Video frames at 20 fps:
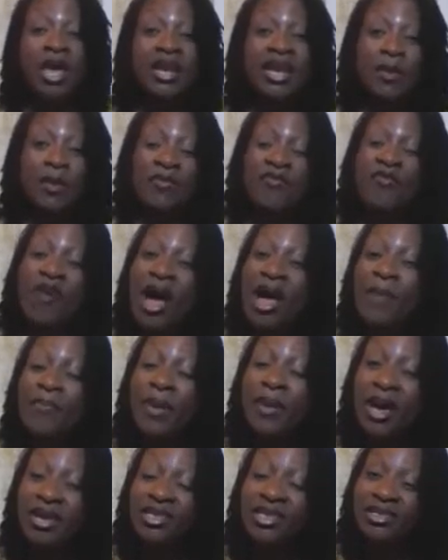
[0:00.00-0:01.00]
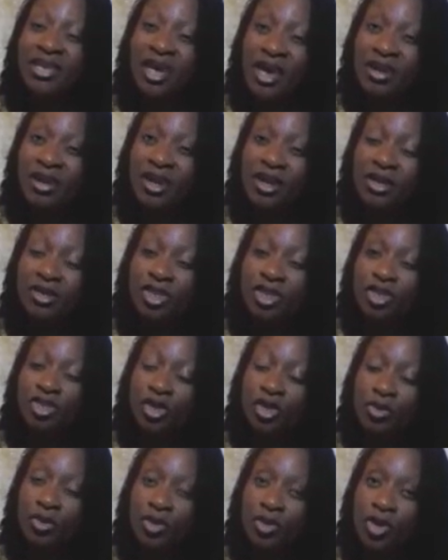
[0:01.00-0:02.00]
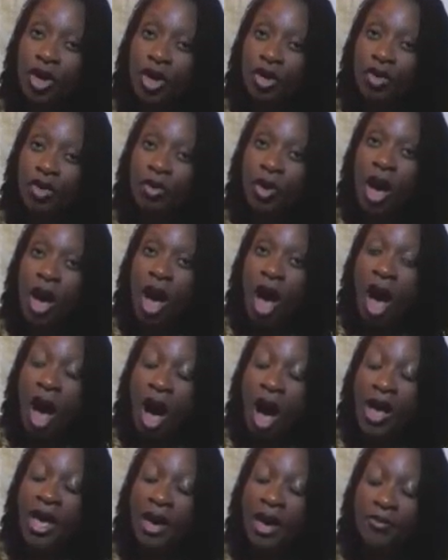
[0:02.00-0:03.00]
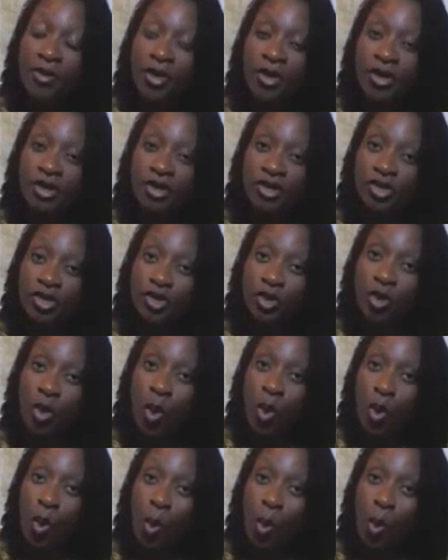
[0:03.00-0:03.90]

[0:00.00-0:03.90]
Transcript: Now before I apply this henna, just so you know, I am going to